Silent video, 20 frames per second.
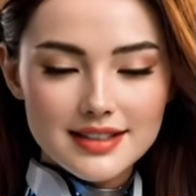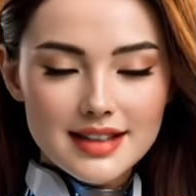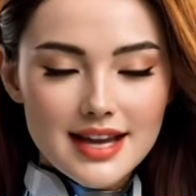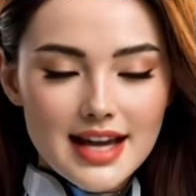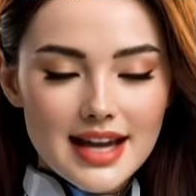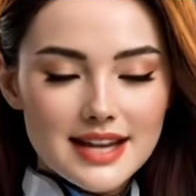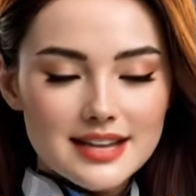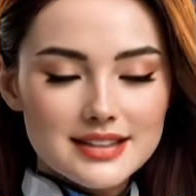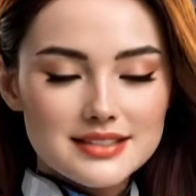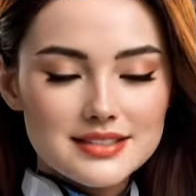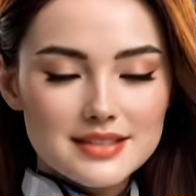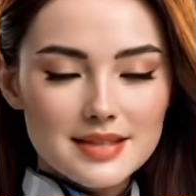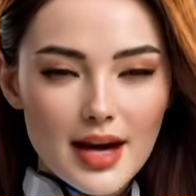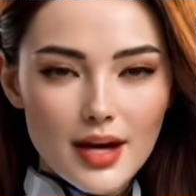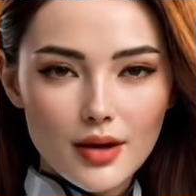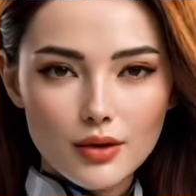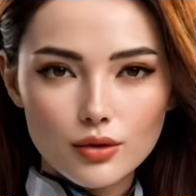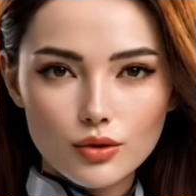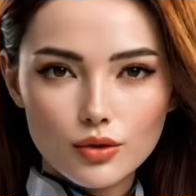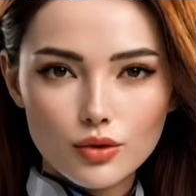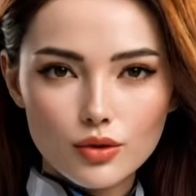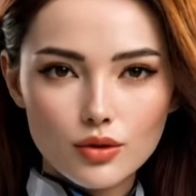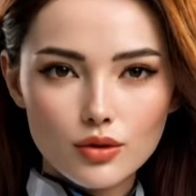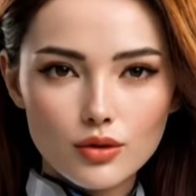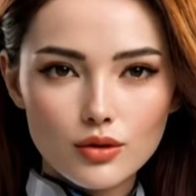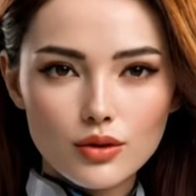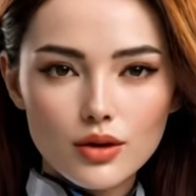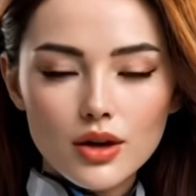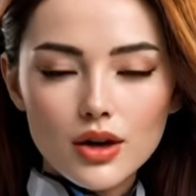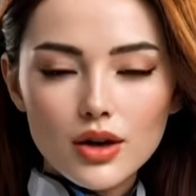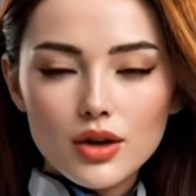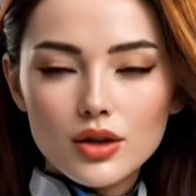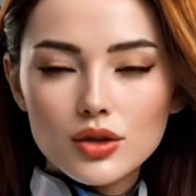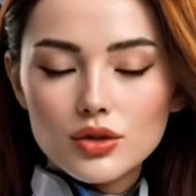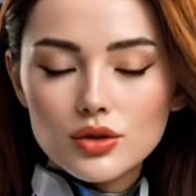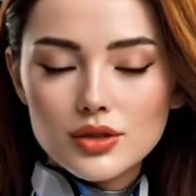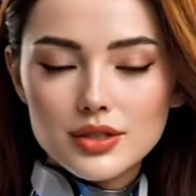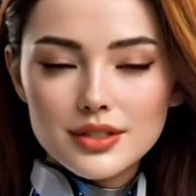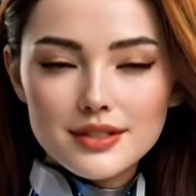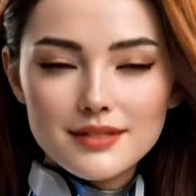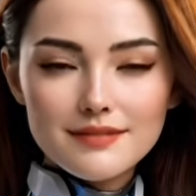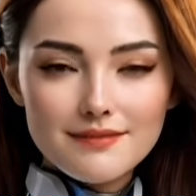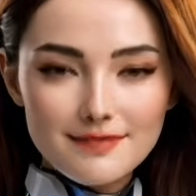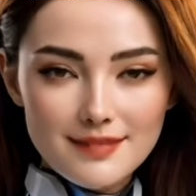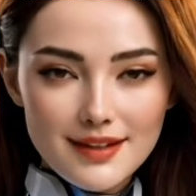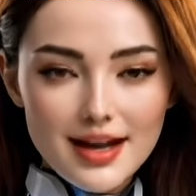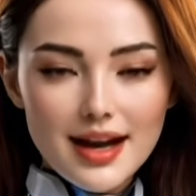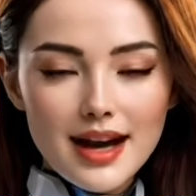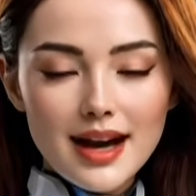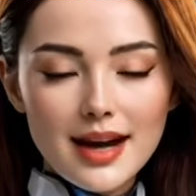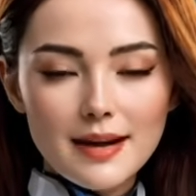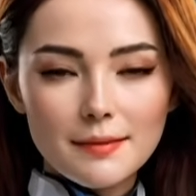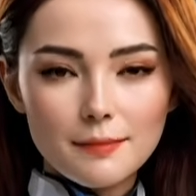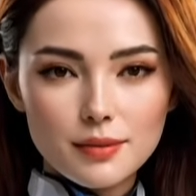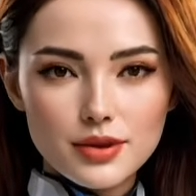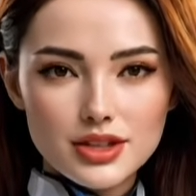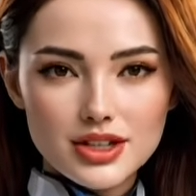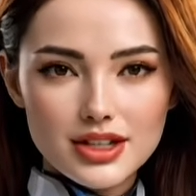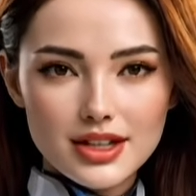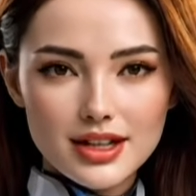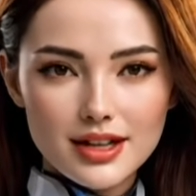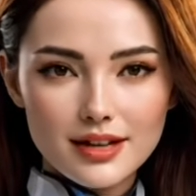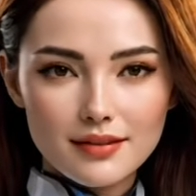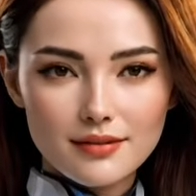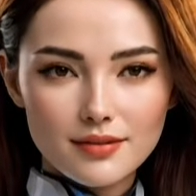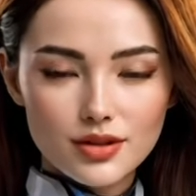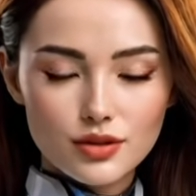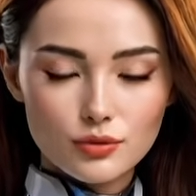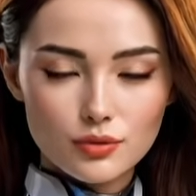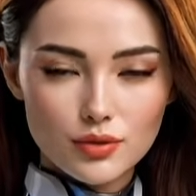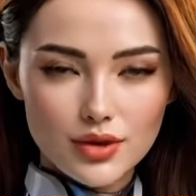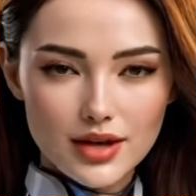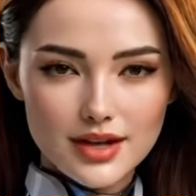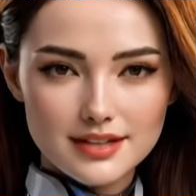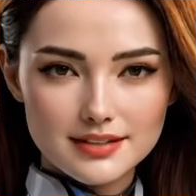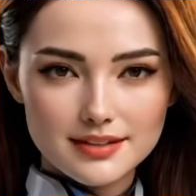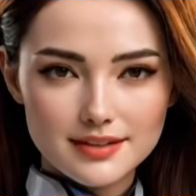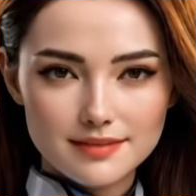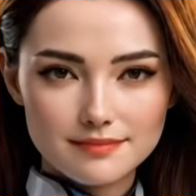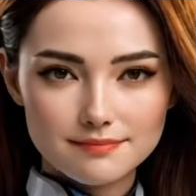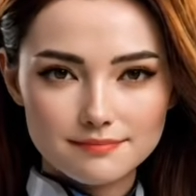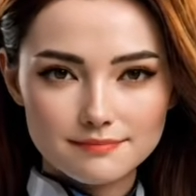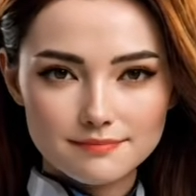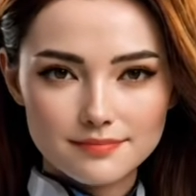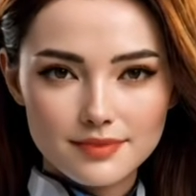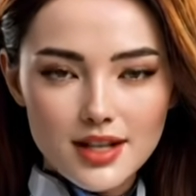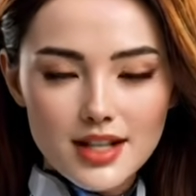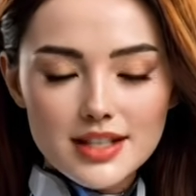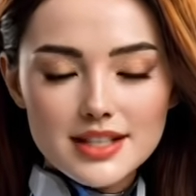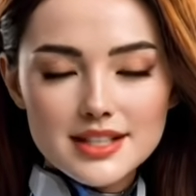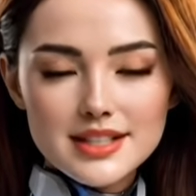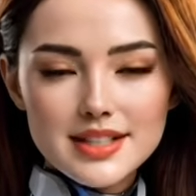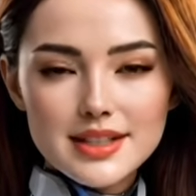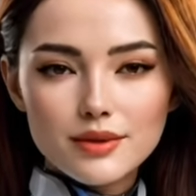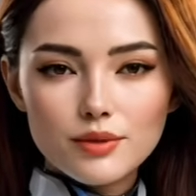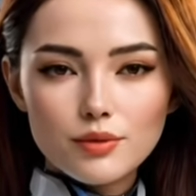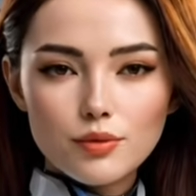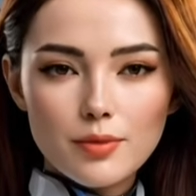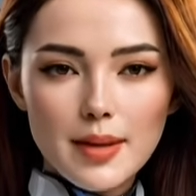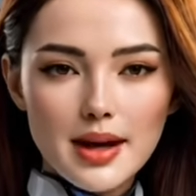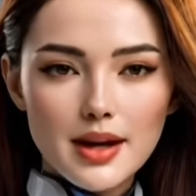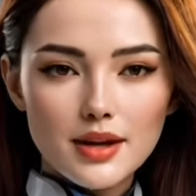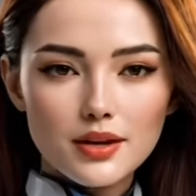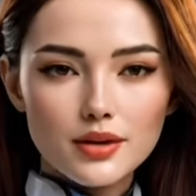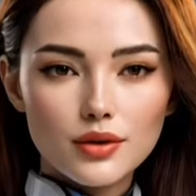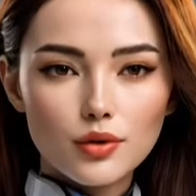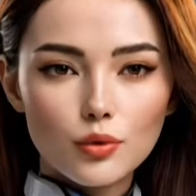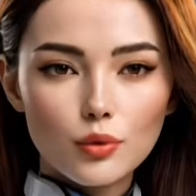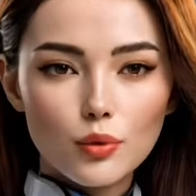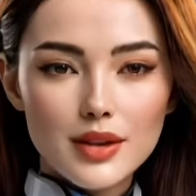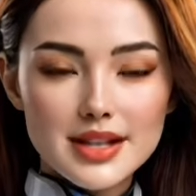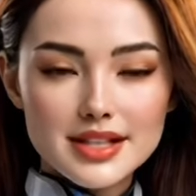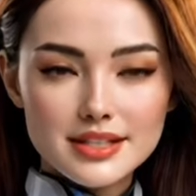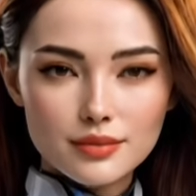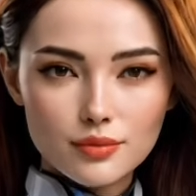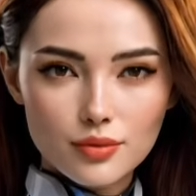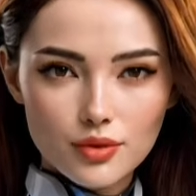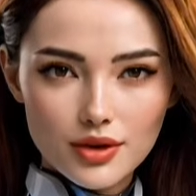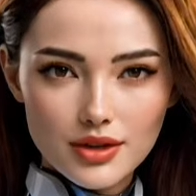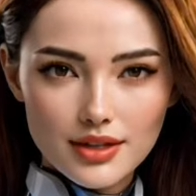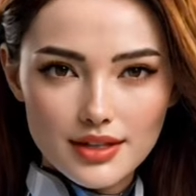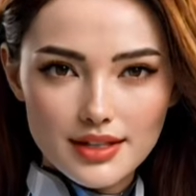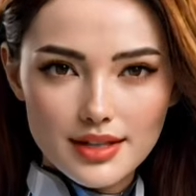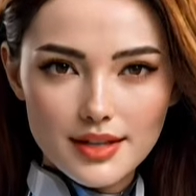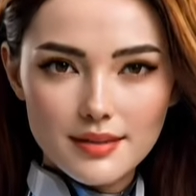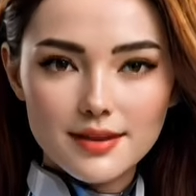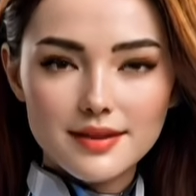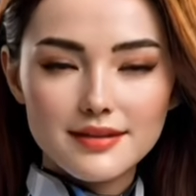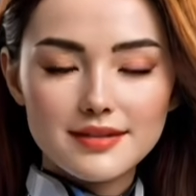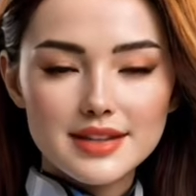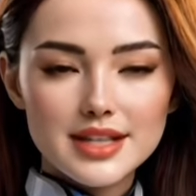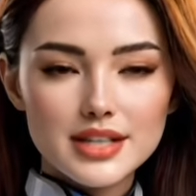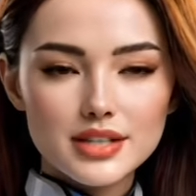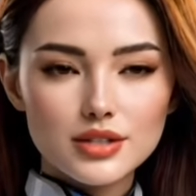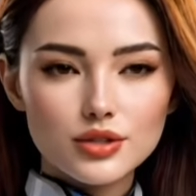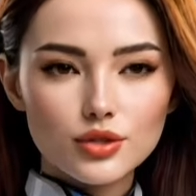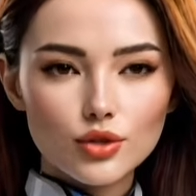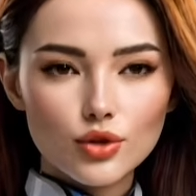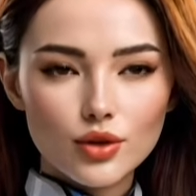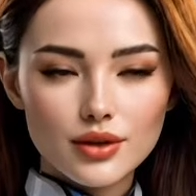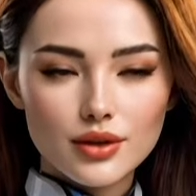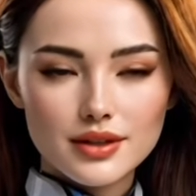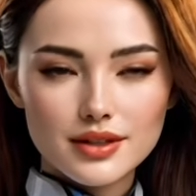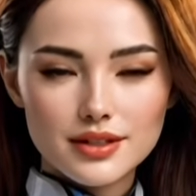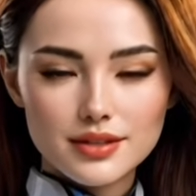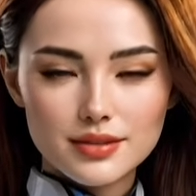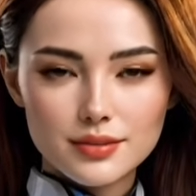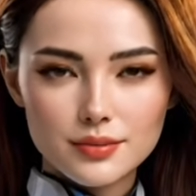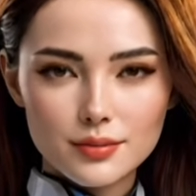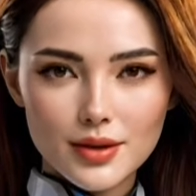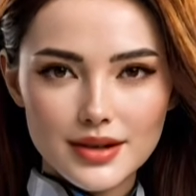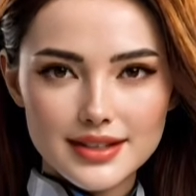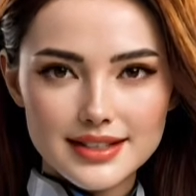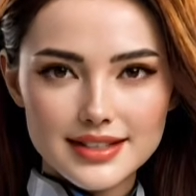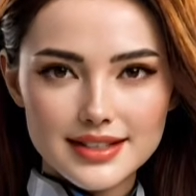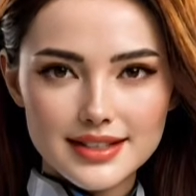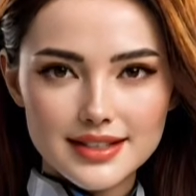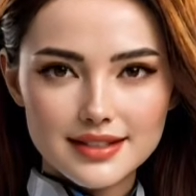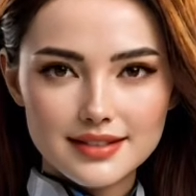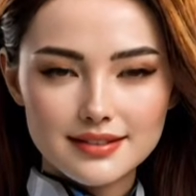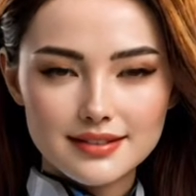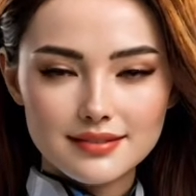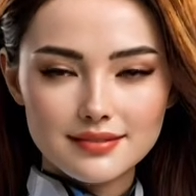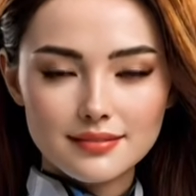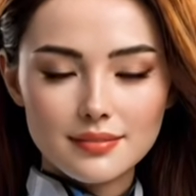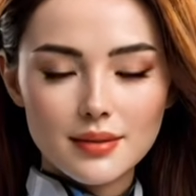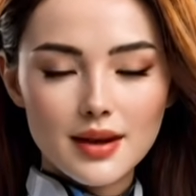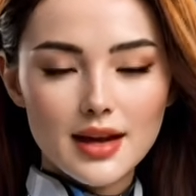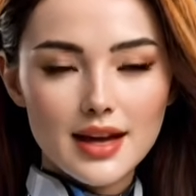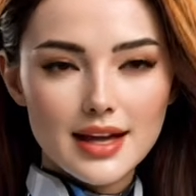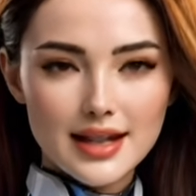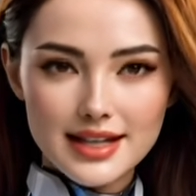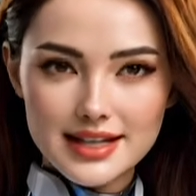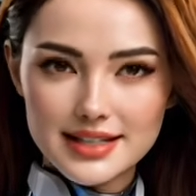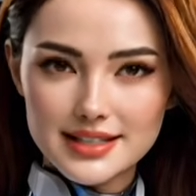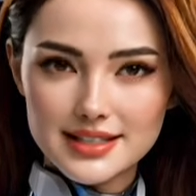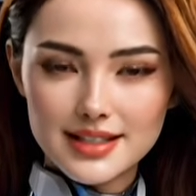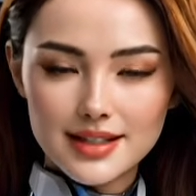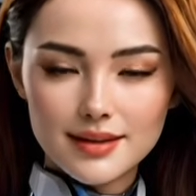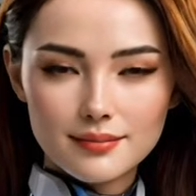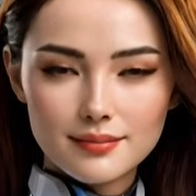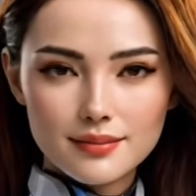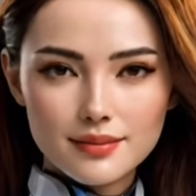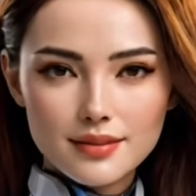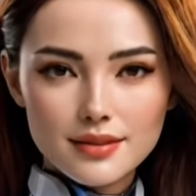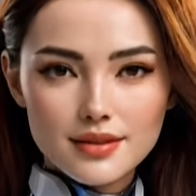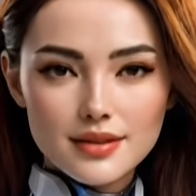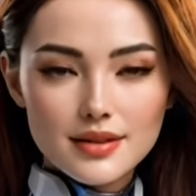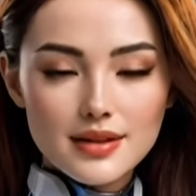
He was never playing against my bishop. He was playing against the g-file. And now, back to the main game, he keeps both knights. Rook to g1.